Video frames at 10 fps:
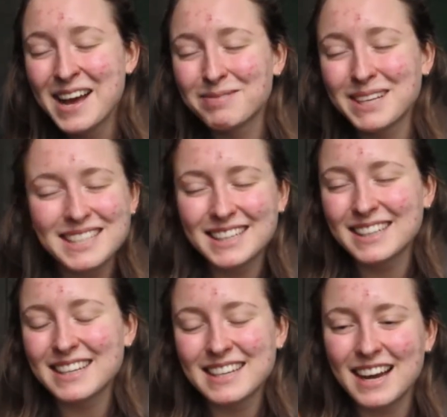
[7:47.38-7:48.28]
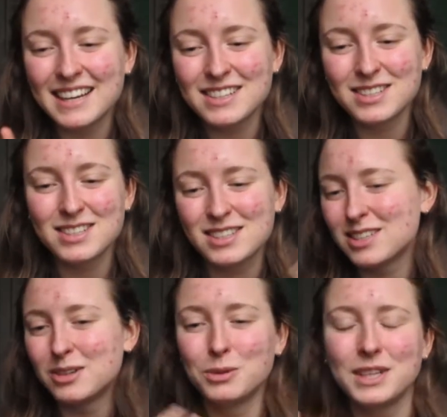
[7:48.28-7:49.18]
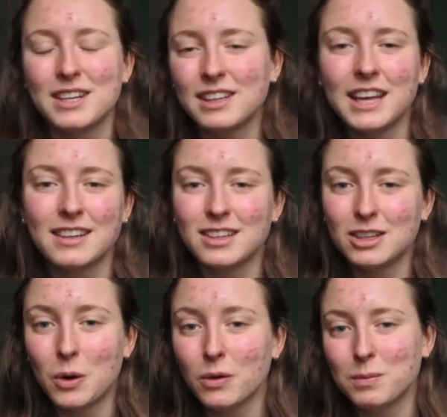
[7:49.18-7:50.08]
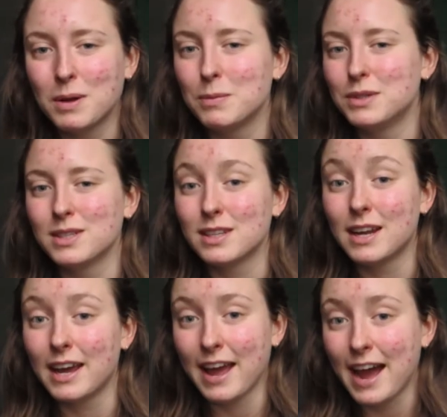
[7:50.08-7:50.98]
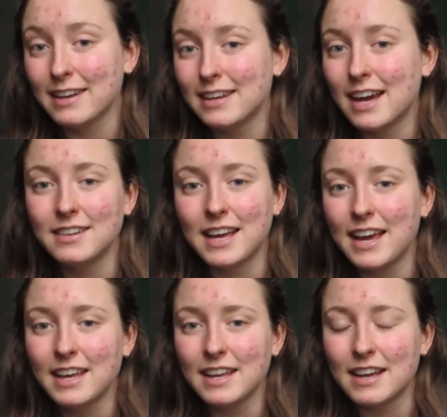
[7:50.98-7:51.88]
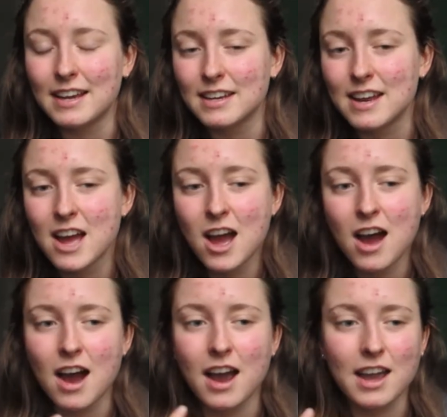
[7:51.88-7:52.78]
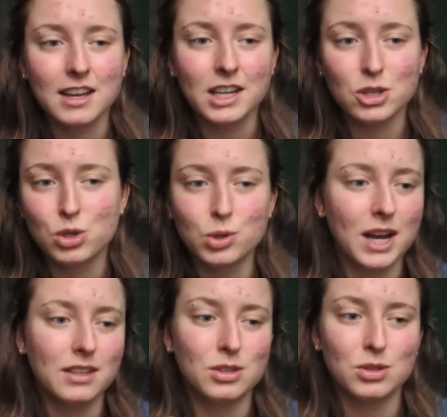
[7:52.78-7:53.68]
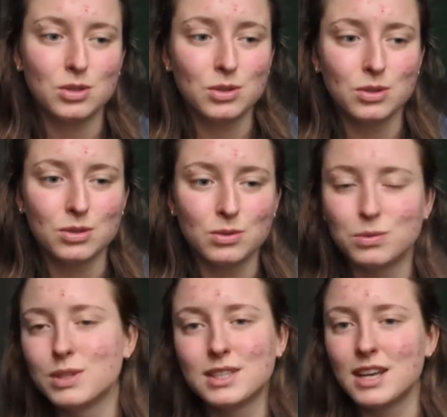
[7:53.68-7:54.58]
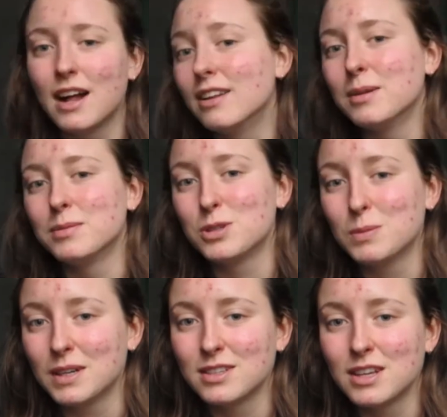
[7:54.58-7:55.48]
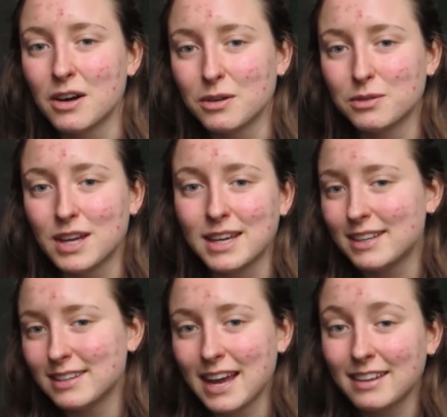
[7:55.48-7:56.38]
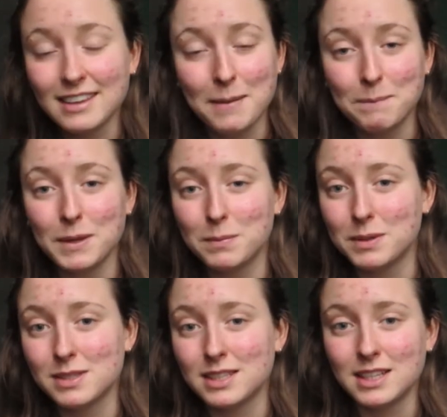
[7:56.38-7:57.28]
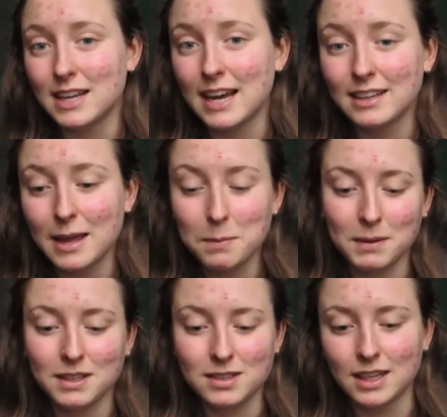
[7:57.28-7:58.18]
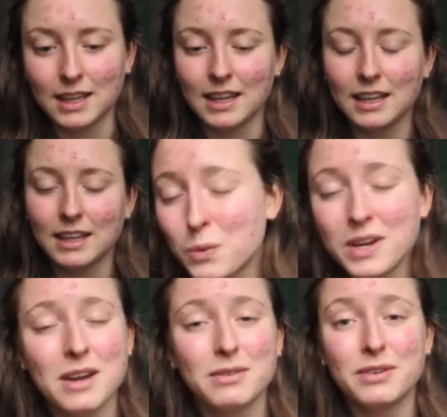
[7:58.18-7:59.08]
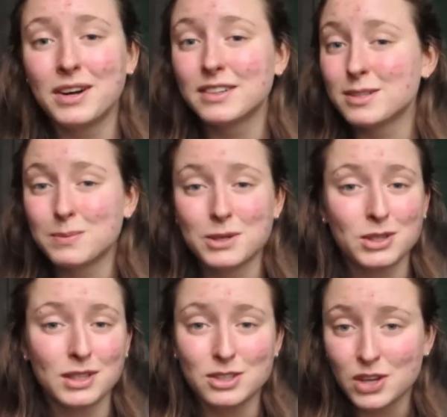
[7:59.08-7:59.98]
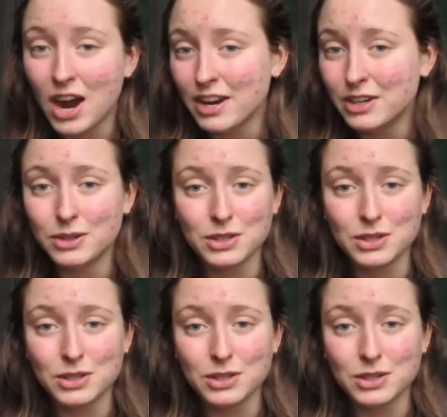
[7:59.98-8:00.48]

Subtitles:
Basically, I just recollected all the memories that I had that day and I tried to retell them to myself, and that kept me busy, that kept me thinking. When I felt especially tired